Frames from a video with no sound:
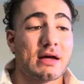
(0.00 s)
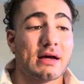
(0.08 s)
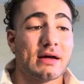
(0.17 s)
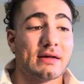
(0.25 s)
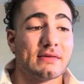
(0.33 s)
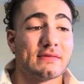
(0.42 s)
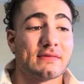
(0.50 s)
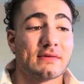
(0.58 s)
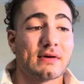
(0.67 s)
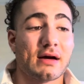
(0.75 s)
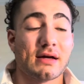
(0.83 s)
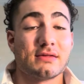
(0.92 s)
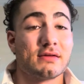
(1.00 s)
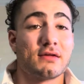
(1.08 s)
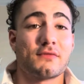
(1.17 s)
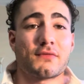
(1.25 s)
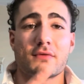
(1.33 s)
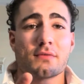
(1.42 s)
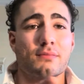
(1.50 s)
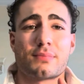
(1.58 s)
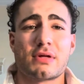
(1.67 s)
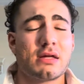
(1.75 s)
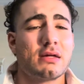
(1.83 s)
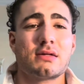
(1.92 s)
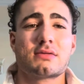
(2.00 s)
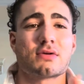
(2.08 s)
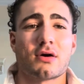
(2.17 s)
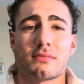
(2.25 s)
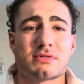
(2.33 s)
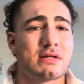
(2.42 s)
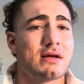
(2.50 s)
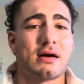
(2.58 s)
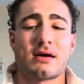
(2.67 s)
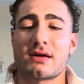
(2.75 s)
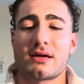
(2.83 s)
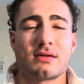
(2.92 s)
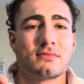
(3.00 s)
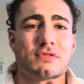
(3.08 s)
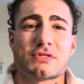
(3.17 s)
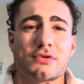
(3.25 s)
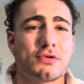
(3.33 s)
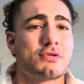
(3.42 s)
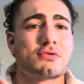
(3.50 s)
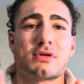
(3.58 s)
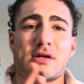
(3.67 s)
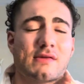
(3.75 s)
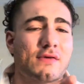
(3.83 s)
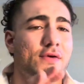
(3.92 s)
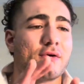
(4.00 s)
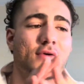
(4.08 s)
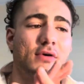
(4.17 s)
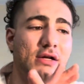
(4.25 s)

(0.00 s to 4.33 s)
And I did it for peds, obs, gyn, surgery, internal.